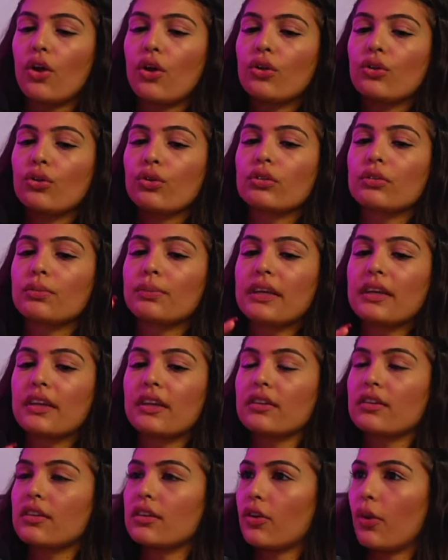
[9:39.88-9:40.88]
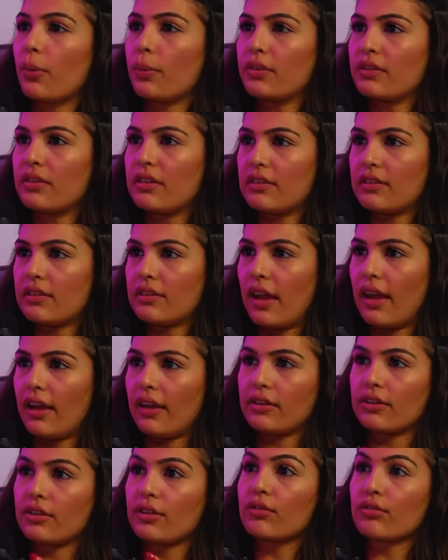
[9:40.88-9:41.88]
not speaking to the opposite
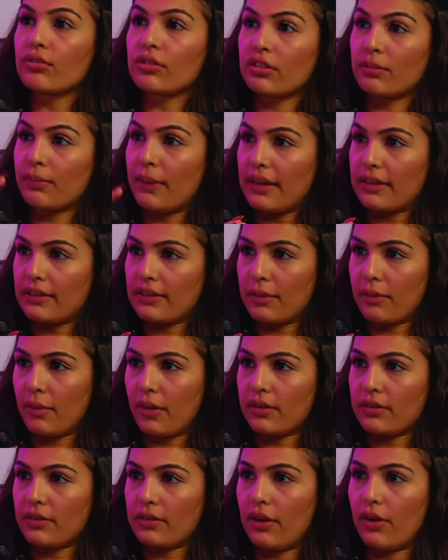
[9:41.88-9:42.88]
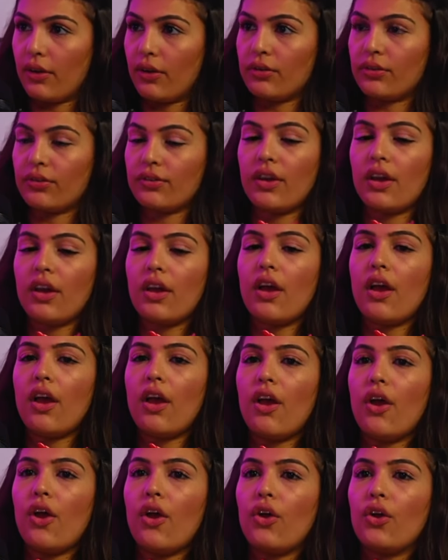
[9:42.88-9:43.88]
sex, respecting myself,
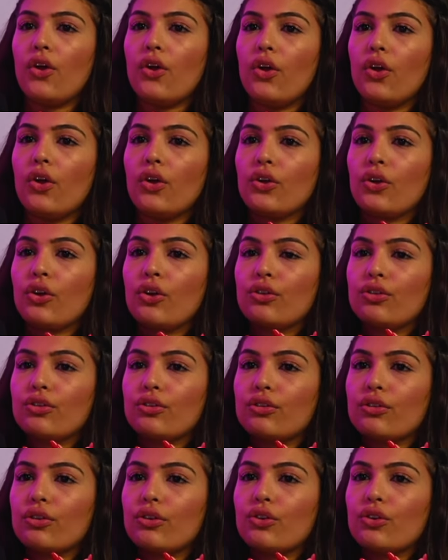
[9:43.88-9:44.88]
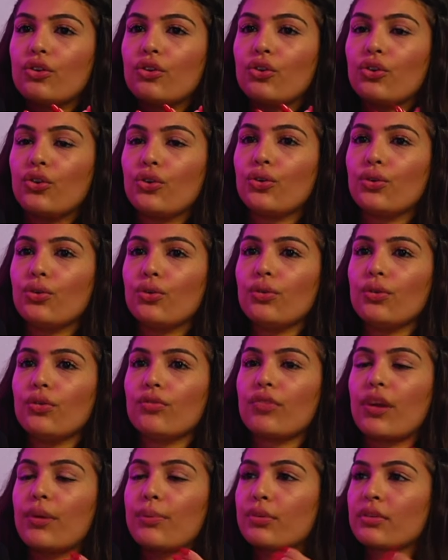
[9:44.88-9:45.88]
because you
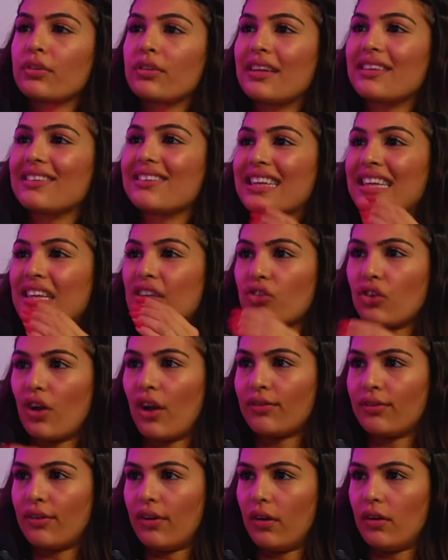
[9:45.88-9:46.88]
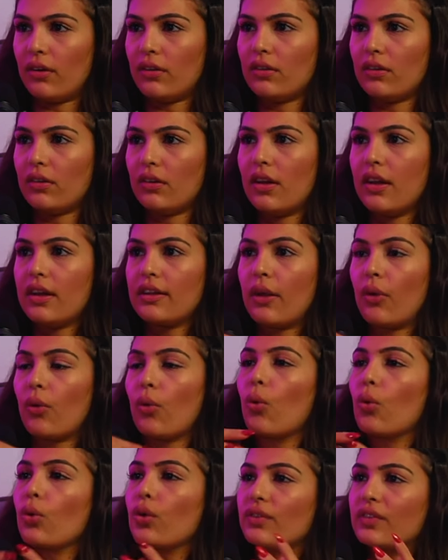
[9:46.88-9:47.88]
represent each other. I agree. Now,
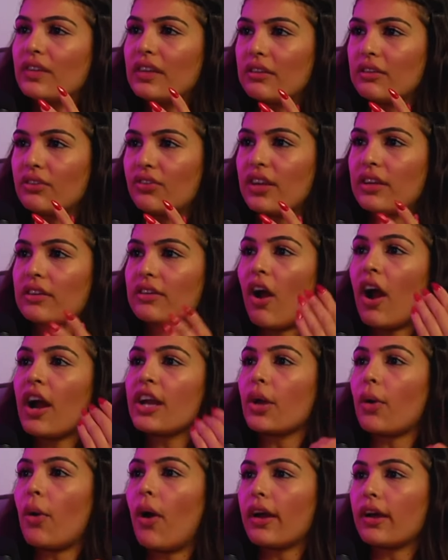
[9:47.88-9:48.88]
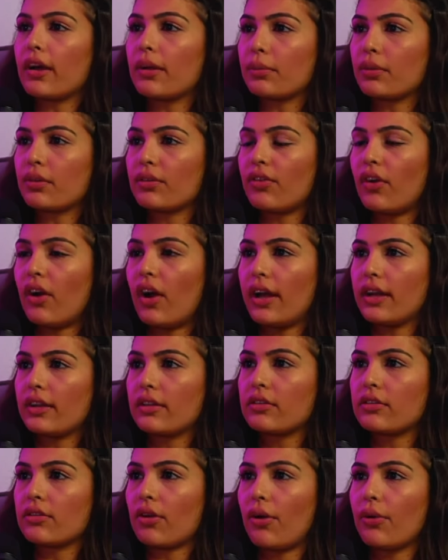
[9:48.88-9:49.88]
all of these things I know I can provide.
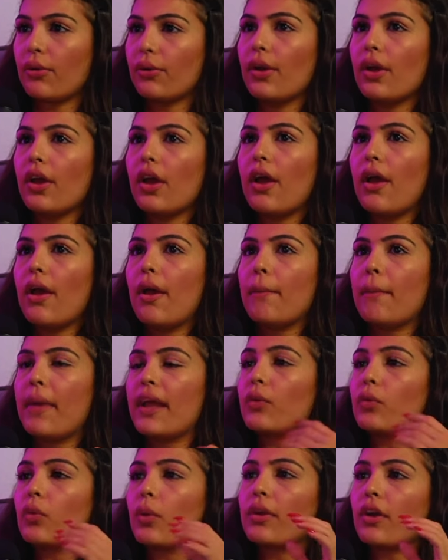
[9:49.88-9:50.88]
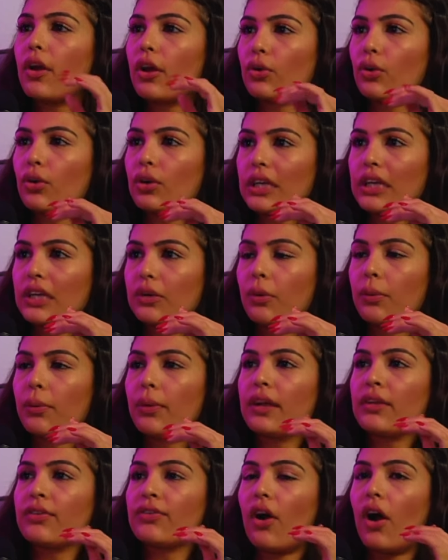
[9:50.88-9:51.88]
So men and women are not equal.
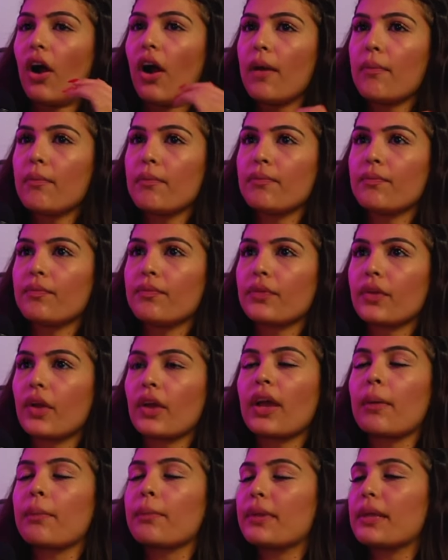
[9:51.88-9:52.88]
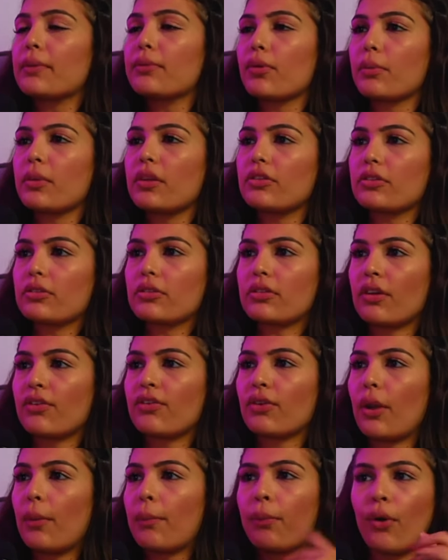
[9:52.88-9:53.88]
But if I'm okay, being promiscuous, I
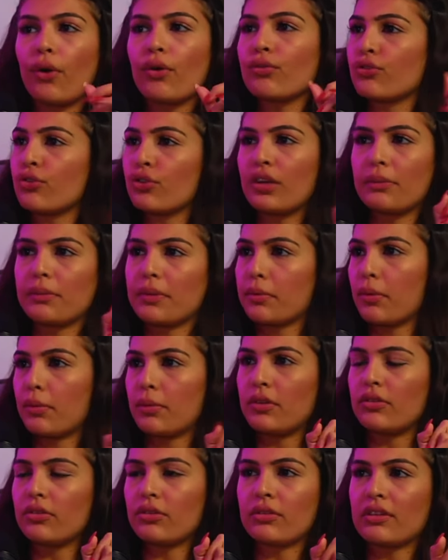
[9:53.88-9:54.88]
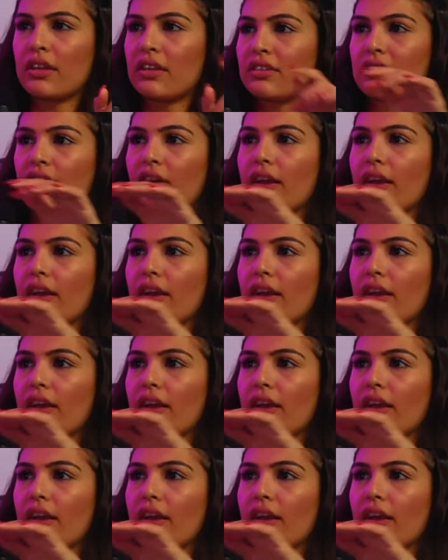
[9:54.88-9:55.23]
feel like both shouldn't be promiscuous. That's